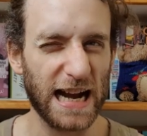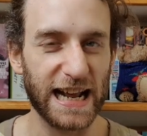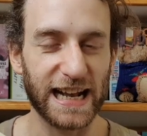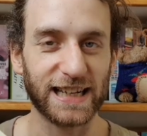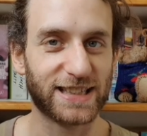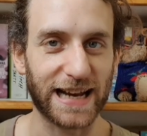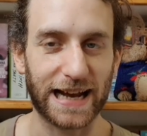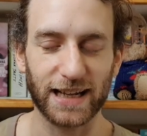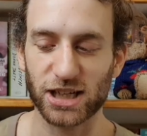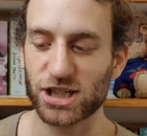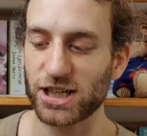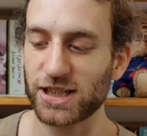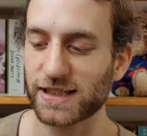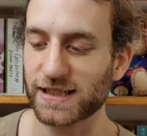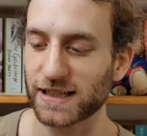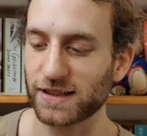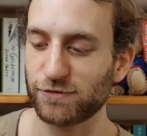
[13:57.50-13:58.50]

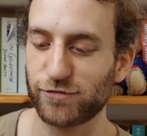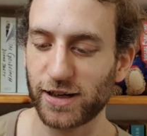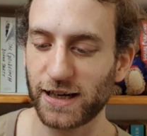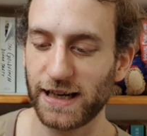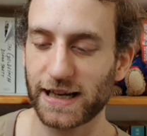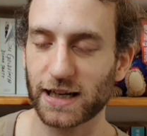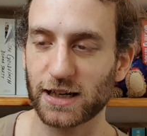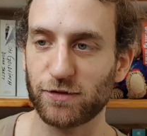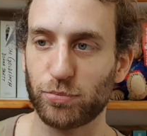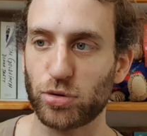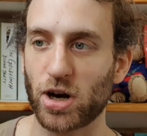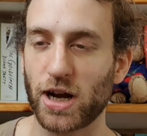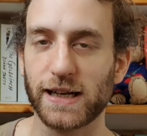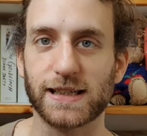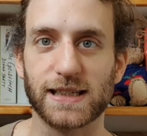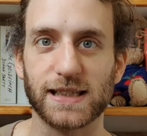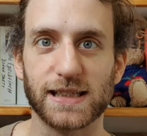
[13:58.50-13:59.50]
intelligent and really kind of
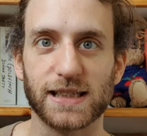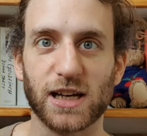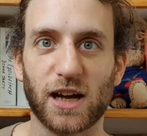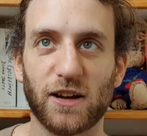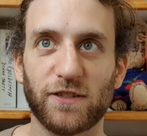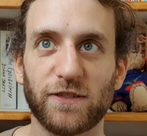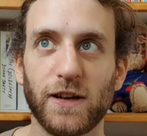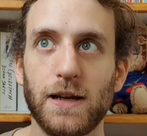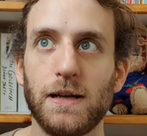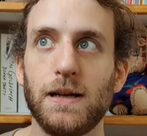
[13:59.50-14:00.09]
bright and stuff.